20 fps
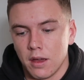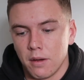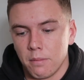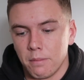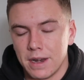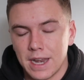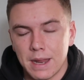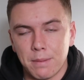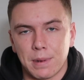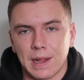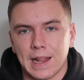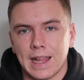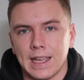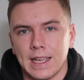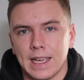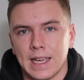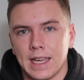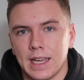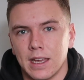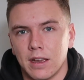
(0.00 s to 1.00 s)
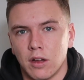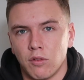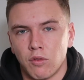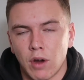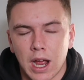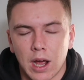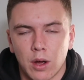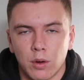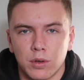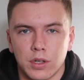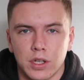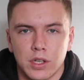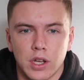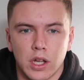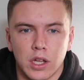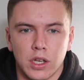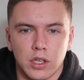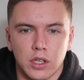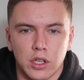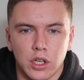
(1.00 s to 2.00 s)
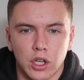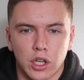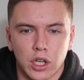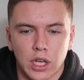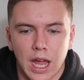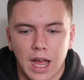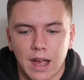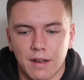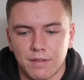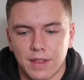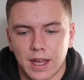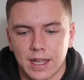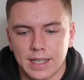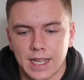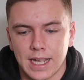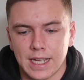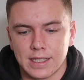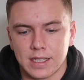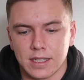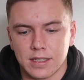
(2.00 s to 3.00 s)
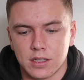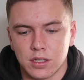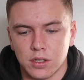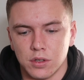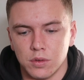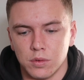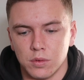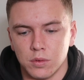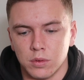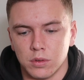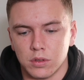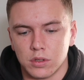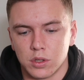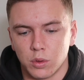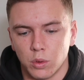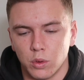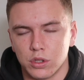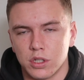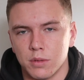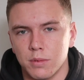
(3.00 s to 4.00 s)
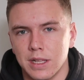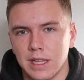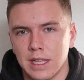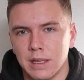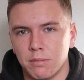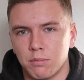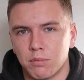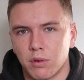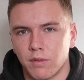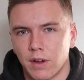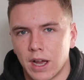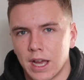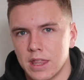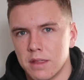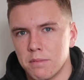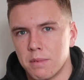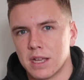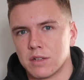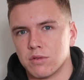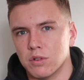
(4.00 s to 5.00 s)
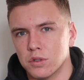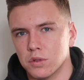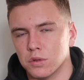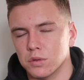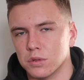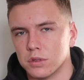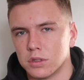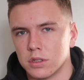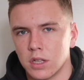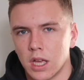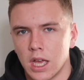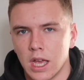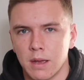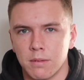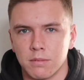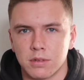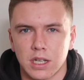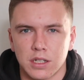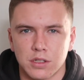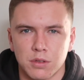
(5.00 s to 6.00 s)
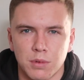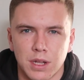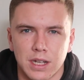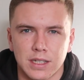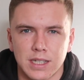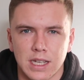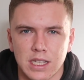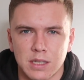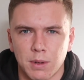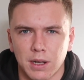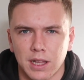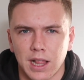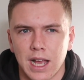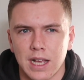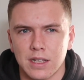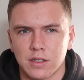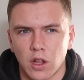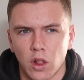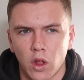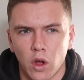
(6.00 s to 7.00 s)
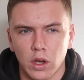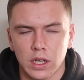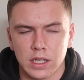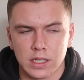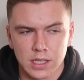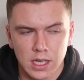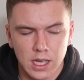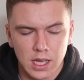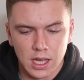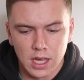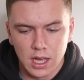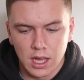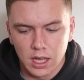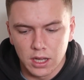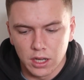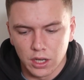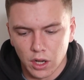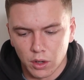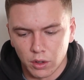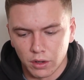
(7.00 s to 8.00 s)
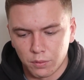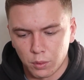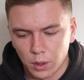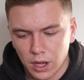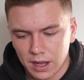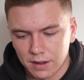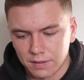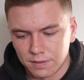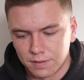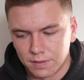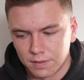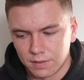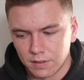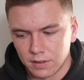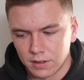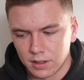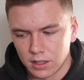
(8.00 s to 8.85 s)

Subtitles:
manipulate it around and you can have that data to ultimately provide the best results. So that's something I say to my clients a lot is, you know, if we have